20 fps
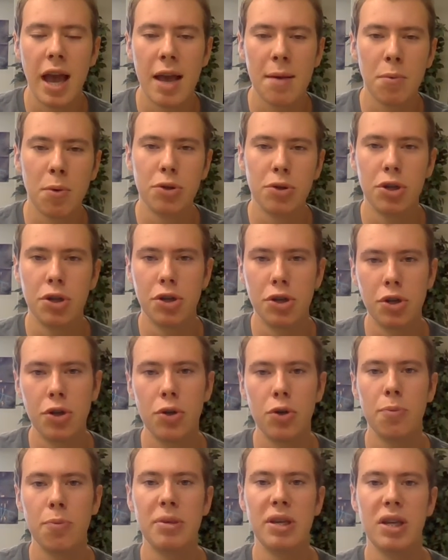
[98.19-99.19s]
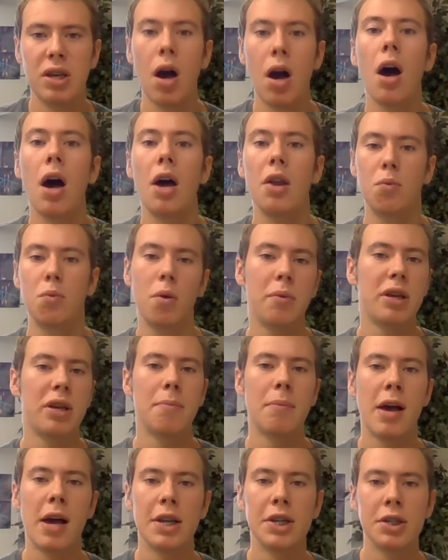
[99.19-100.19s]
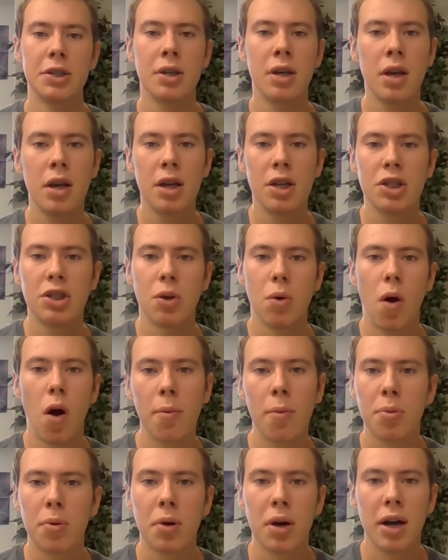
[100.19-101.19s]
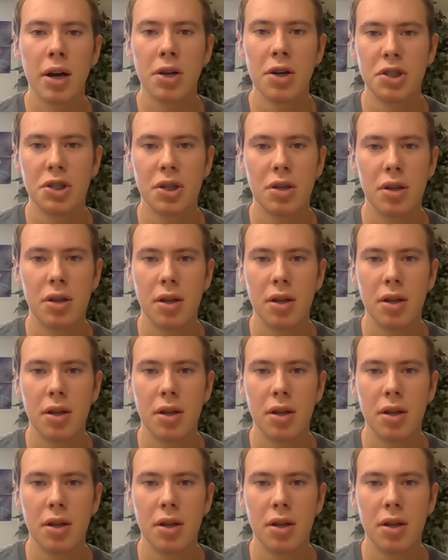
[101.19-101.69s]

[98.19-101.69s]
able to do beyond what we imagine. So our prayers,